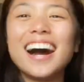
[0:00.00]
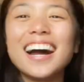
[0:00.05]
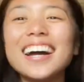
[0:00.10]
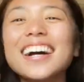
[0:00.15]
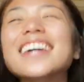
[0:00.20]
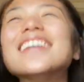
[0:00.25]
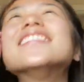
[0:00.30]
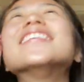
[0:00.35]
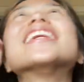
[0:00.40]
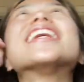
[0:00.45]

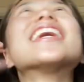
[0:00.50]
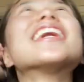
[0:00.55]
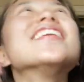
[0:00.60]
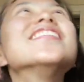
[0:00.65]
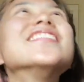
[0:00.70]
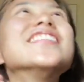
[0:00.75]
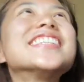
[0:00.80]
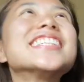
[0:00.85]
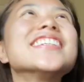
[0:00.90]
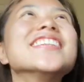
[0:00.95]
oh my God,
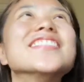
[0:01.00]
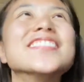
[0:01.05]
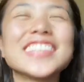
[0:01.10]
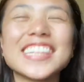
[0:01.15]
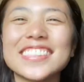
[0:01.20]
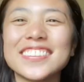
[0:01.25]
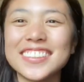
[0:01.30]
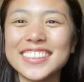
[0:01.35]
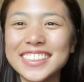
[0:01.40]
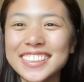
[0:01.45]
I'm so
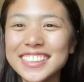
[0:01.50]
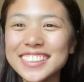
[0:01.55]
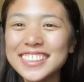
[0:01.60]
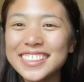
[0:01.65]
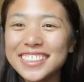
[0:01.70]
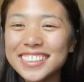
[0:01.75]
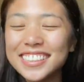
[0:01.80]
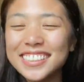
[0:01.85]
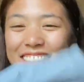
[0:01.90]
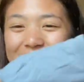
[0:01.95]
obsessed with this. This is
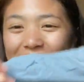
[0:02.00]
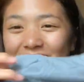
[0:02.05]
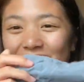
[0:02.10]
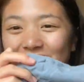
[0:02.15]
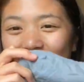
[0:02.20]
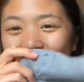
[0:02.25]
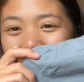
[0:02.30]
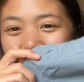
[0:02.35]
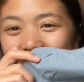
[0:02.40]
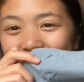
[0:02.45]
so